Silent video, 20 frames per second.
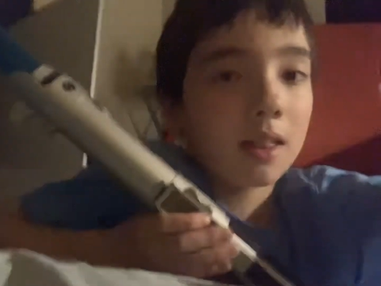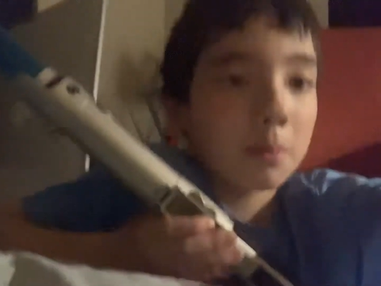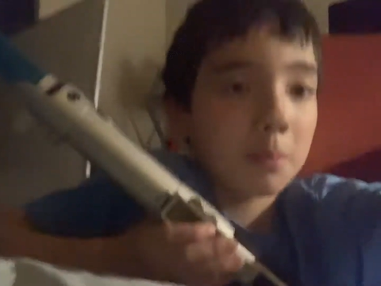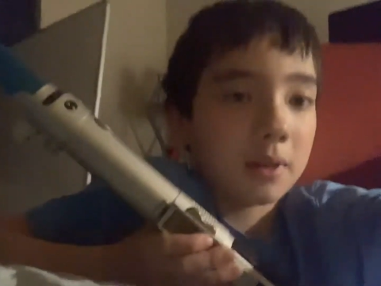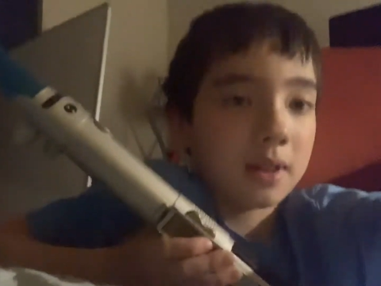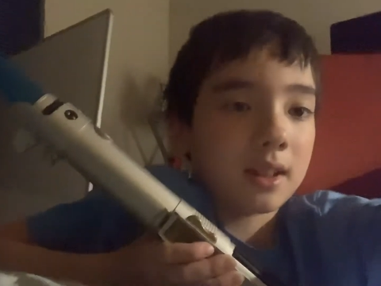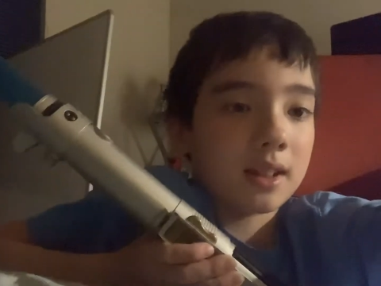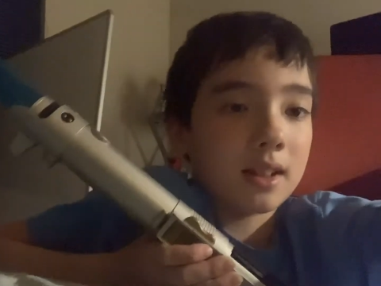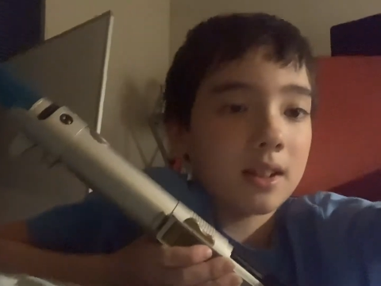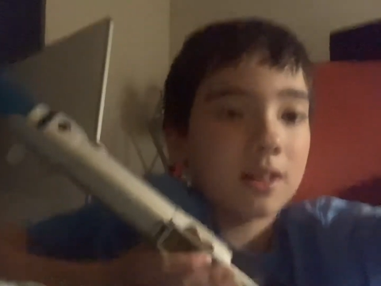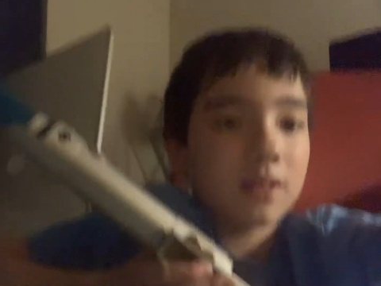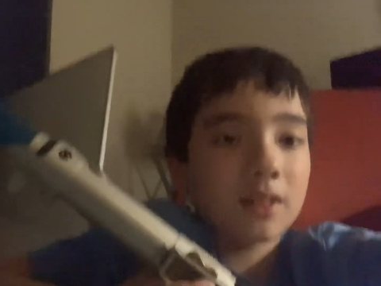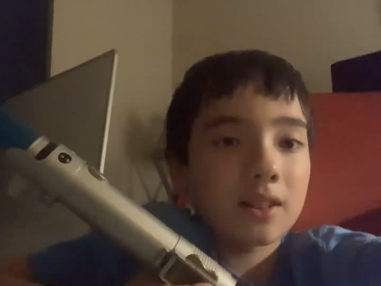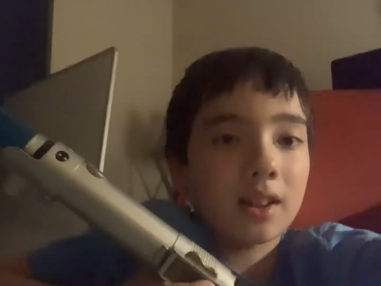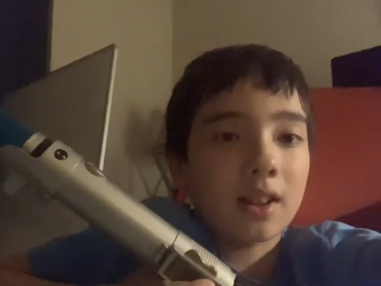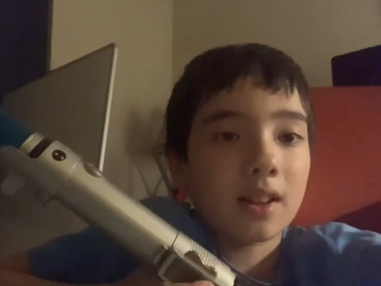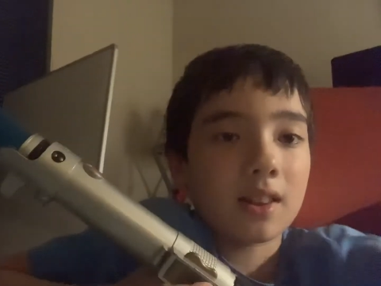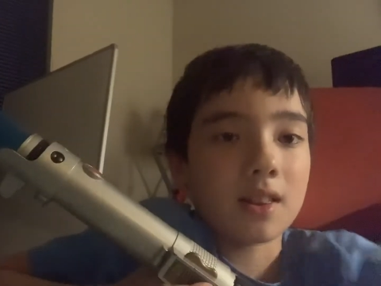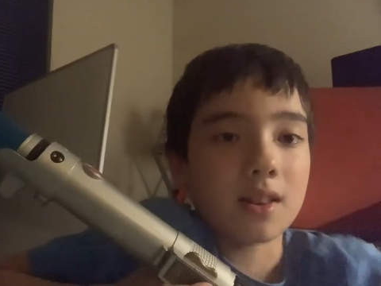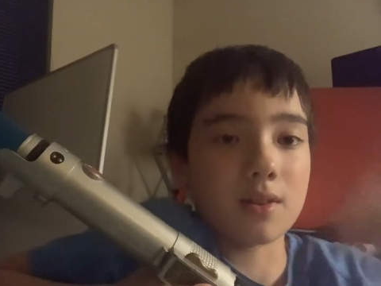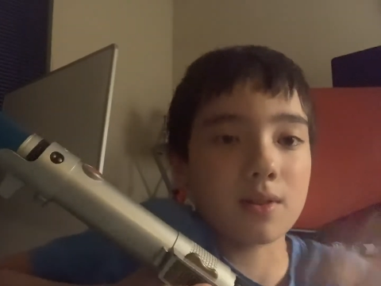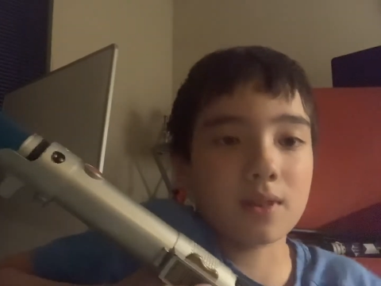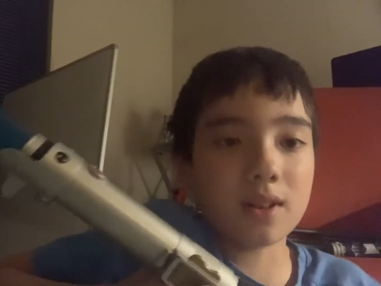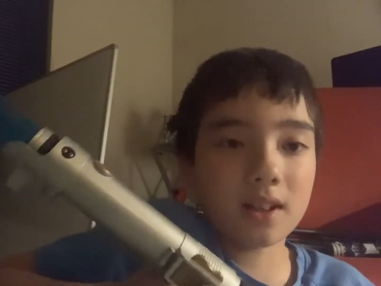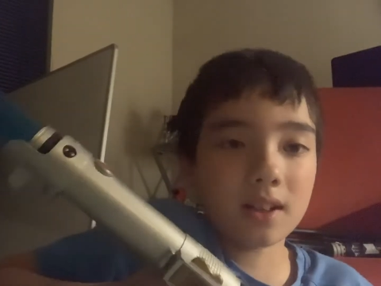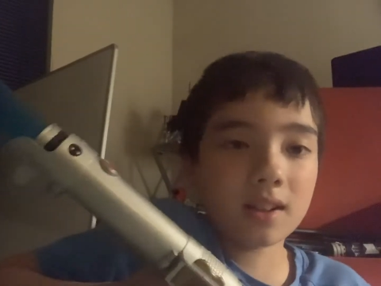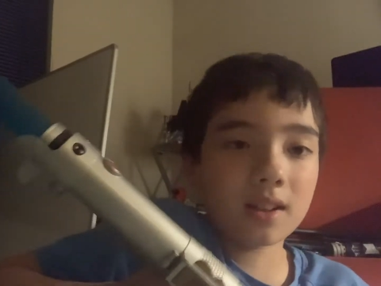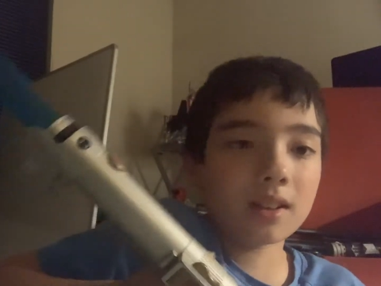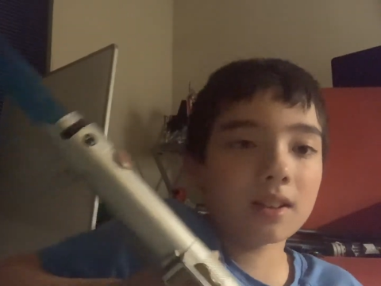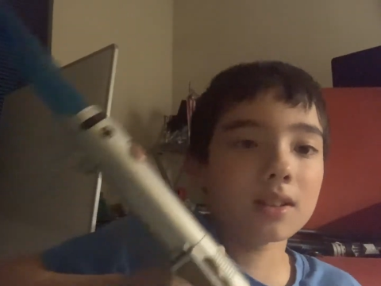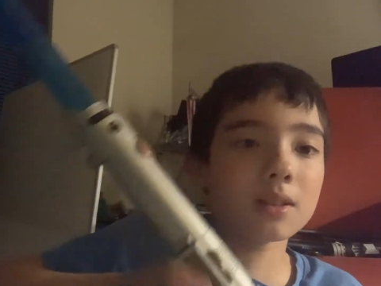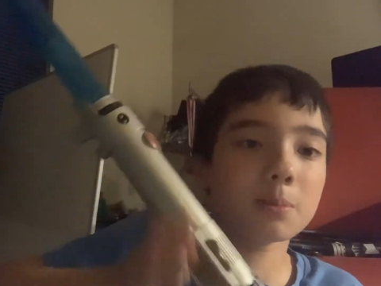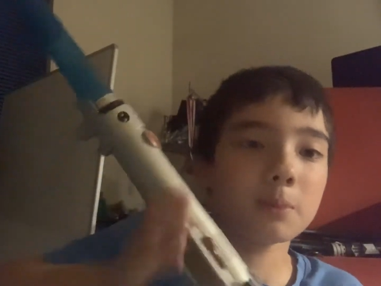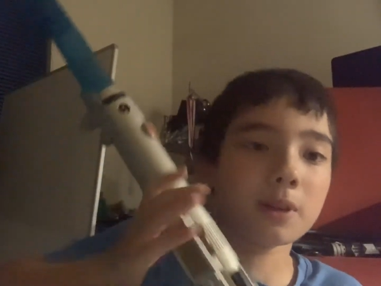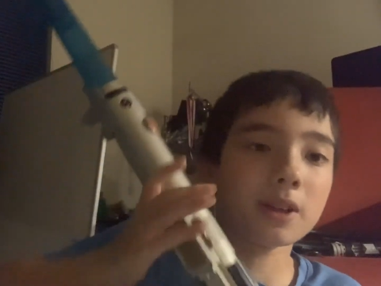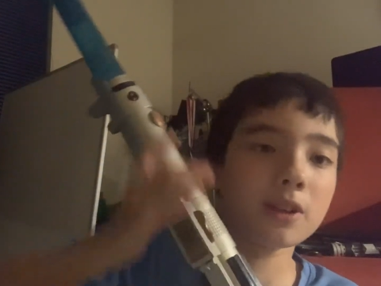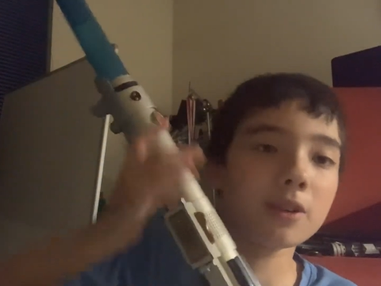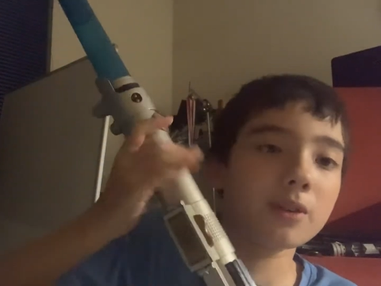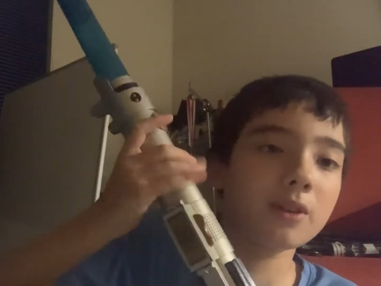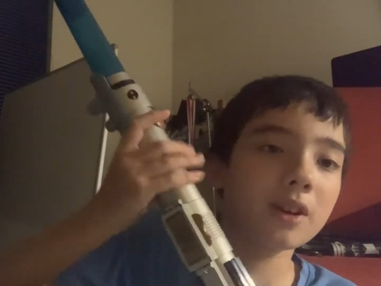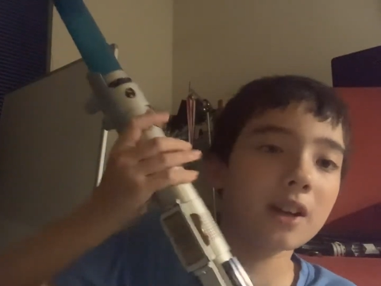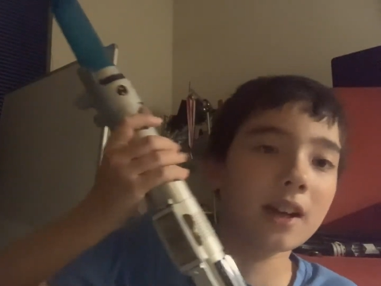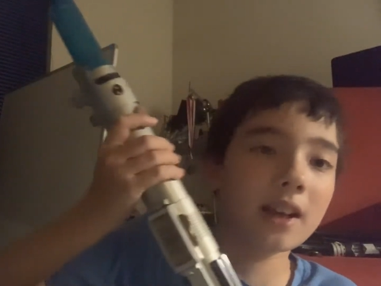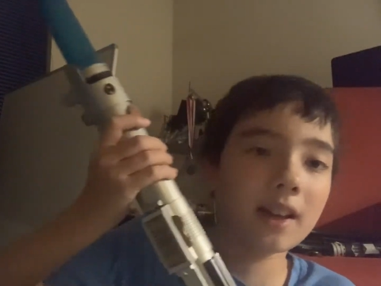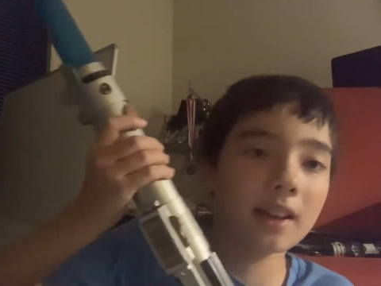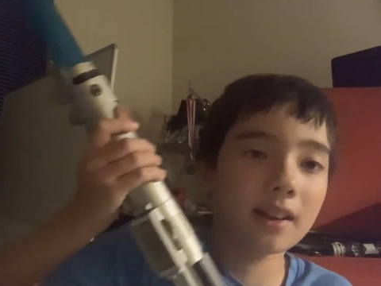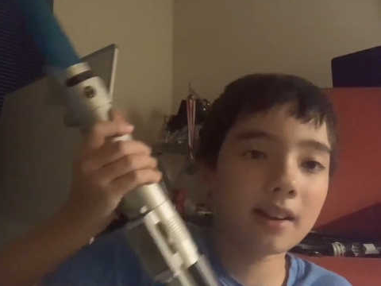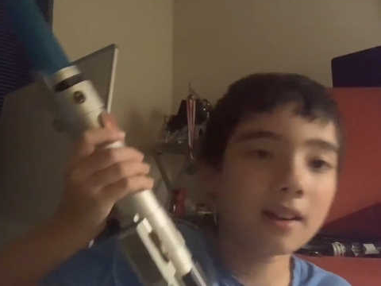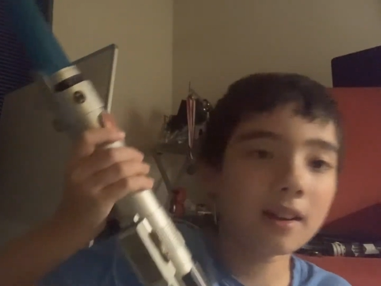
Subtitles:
but the hilt length is ridiculous. But you can